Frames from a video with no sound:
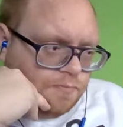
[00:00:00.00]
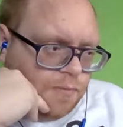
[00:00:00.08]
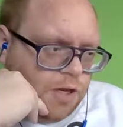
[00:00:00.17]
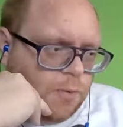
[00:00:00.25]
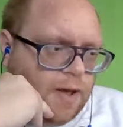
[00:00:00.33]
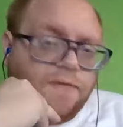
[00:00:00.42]

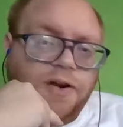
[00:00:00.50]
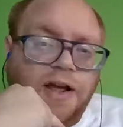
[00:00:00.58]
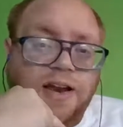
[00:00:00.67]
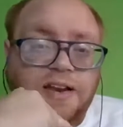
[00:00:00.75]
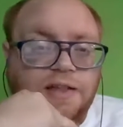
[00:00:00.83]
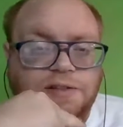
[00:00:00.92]
you have an
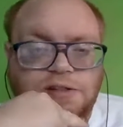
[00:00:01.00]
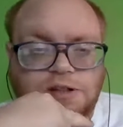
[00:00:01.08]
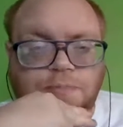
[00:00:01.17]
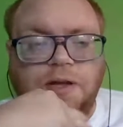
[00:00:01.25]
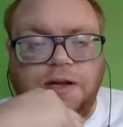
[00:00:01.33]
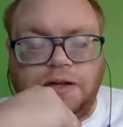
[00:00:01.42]
idea that
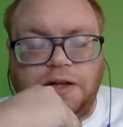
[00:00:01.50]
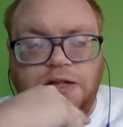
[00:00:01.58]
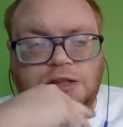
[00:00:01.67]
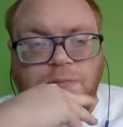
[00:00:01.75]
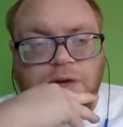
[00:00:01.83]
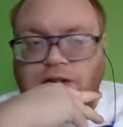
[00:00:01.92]
something
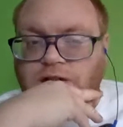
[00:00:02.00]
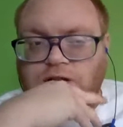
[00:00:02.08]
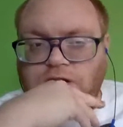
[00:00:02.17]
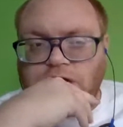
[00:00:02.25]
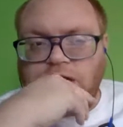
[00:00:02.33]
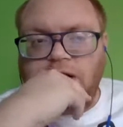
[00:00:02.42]
is
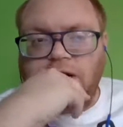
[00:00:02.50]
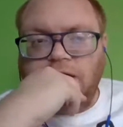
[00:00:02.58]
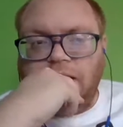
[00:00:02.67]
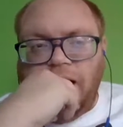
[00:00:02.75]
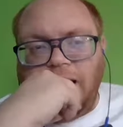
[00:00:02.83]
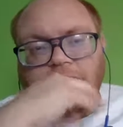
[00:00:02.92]
amiss.
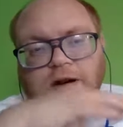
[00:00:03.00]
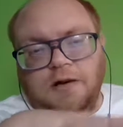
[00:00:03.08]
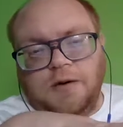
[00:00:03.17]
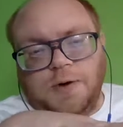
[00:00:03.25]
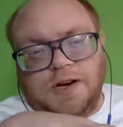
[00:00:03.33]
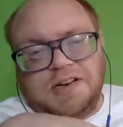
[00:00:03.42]
And you don't
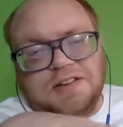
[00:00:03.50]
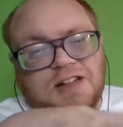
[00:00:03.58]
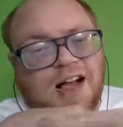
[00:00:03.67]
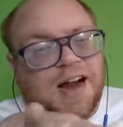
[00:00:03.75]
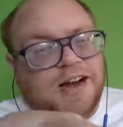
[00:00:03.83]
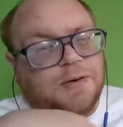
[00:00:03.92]
know what it is.
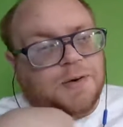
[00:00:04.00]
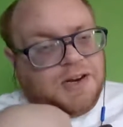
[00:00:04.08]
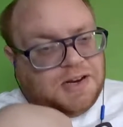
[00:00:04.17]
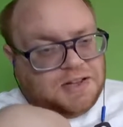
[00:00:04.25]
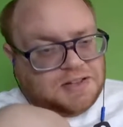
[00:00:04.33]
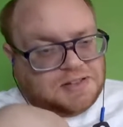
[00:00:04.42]
I know what
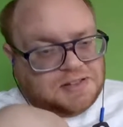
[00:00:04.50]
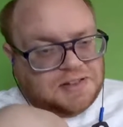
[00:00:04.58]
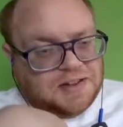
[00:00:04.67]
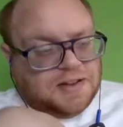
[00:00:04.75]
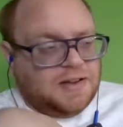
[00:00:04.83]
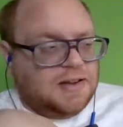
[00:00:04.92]
it is.
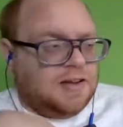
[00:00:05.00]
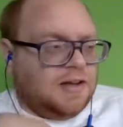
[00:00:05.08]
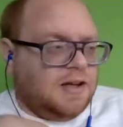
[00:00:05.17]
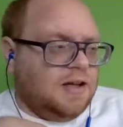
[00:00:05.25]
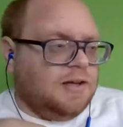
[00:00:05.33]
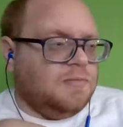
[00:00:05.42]

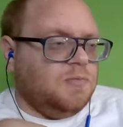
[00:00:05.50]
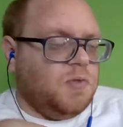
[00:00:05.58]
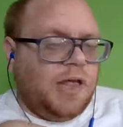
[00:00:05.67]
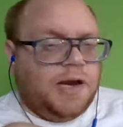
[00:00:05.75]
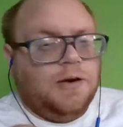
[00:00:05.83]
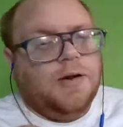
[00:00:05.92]

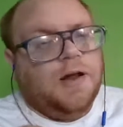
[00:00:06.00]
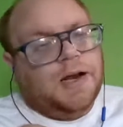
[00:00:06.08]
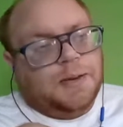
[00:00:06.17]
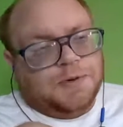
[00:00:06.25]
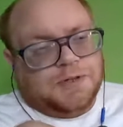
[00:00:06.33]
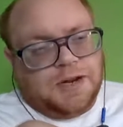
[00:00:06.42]
Well, I know
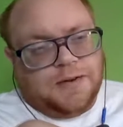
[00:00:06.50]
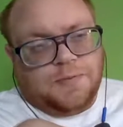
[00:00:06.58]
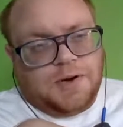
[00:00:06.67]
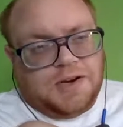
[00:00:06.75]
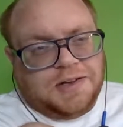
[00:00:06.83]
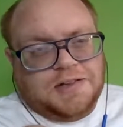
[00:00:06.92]
90% of
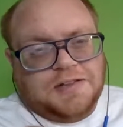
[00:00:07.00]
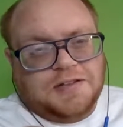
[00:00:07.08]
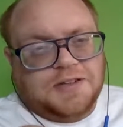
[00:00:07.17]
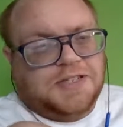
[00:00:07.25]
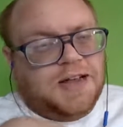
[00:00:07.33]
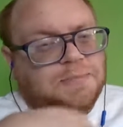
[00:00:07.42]
what it is.
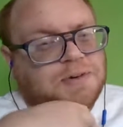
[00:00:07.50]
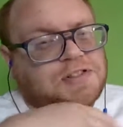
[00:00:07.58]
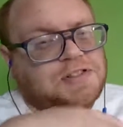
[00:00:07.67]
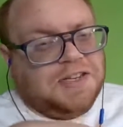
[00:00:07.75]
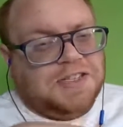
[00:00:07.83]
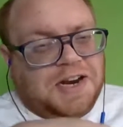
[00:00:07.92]
There's a
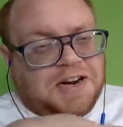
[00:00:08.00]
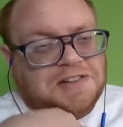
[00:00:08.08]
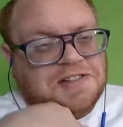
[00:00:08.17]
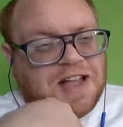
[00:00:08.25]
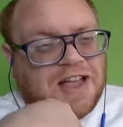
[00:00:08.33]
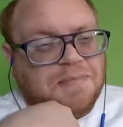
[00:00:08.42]
10%
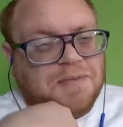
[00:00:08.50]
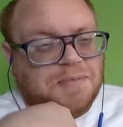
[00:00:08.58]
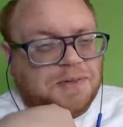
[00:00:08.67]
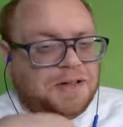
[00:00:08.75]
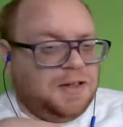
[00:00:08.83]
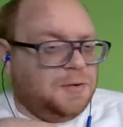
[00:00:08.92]
chance I'm
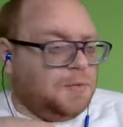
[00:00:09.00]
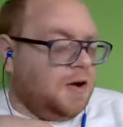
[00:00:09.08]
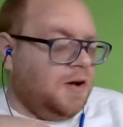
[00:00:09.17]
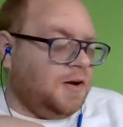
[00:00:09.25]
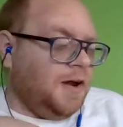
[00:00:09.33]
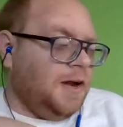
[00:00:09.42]
completely
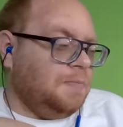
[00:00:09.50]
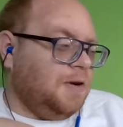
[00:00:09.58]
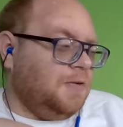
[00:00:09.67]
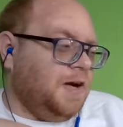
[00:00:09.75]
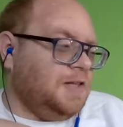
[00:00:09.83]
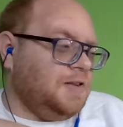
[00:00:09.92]
wrong and I'm going
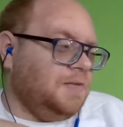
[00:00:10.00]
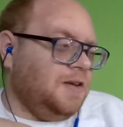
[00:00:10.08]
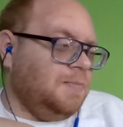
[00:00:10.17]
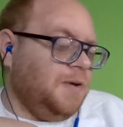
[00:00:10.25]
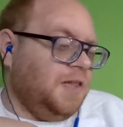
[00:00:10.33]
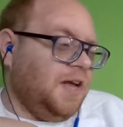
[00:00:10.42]
to write something
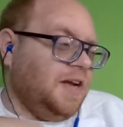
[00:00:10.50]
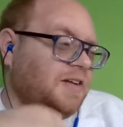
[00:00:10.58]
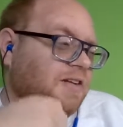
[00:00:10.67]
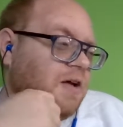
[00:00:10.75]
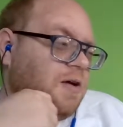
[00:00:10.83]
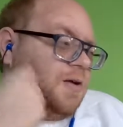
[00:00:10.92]
and be like,
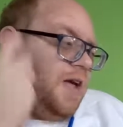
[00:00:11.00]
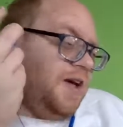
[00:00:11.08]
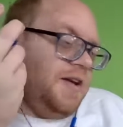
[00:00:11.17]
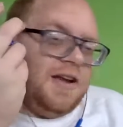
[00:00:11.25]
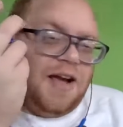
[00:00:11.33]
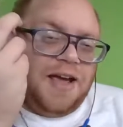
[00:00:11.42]

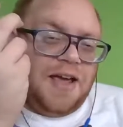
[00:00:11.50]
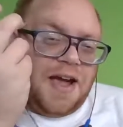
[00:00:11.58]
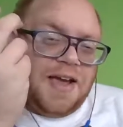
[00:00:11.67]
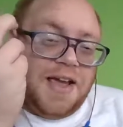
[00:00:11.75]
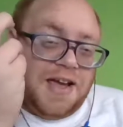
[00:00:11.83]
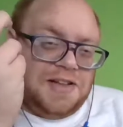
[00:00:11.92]
okay,
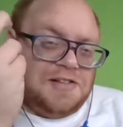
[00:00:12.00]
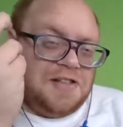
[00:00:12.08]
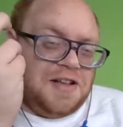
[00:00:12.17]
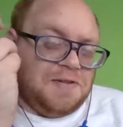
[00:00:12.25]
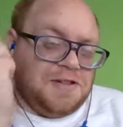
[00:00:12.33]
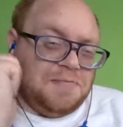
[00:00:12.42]
I guess
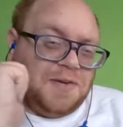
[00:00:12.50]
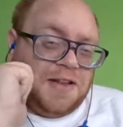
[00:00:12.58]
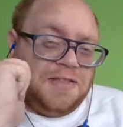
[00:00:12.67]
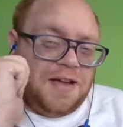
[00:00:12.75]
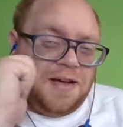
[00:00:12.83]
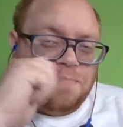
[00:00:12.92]
that wasn't what I
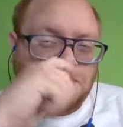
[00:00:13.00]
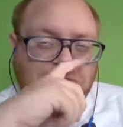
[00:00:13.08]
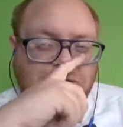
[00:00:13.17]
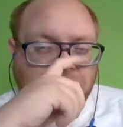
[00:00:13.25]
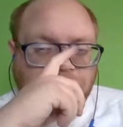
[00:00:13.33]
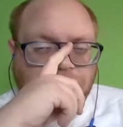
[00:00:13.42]
thought,
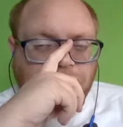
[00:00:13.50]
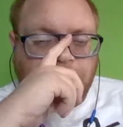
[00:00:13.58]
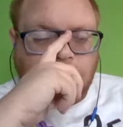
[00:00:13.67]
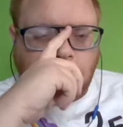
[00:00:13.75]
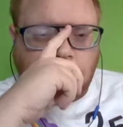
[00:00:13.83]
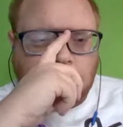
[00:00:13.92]
but
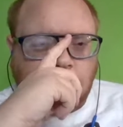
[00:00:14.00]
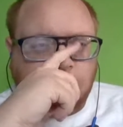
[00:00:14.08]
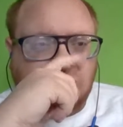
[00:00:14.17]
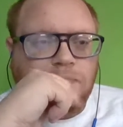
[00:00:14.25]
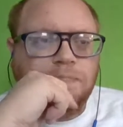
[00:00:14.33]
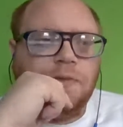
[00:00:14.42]
that's what it's going
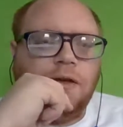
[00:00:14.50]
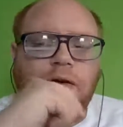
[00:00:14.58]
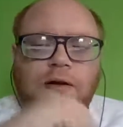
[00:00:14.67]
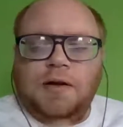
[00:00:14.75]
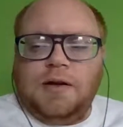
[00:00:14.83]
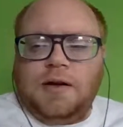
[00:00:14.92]
to be.
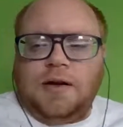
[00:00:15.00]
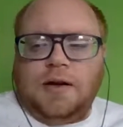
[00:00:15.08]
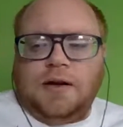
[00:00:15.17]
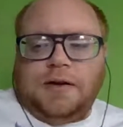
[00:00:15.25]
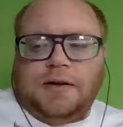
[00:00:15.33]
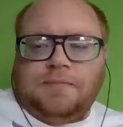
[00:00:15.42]

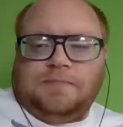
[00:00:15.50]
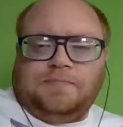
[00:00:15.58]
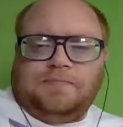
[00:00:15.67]
Um,